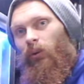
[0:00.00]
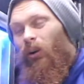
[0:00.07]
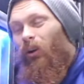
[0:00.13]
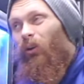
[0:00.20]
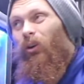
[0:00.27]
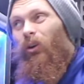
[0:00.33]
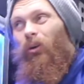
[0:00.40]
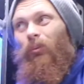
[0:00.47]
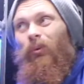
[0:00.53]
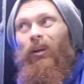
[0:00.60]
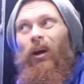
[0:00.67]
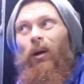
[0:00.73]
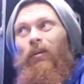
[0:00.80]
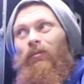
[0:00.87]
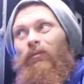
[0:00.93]
along, we're
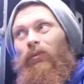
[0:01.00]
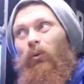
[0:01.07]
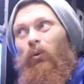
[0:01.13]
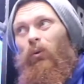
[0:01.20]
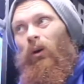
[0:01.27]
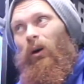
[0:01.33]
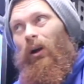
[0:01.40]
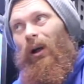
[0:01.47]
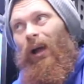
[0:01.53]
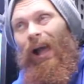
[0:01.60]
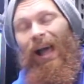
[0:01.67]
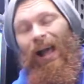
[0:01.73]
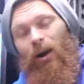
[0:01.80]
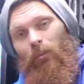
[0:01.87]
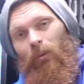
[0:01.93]
going for
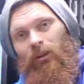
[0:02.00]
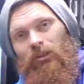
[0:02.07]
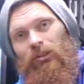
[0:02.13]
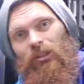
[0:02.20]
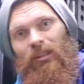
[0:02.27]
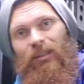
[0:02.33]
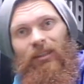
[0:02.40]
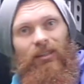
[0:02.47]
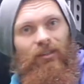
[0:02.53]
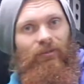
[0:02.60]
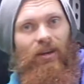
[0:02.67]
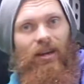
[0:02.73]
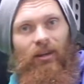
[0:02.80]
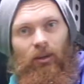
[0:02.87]
how much did this van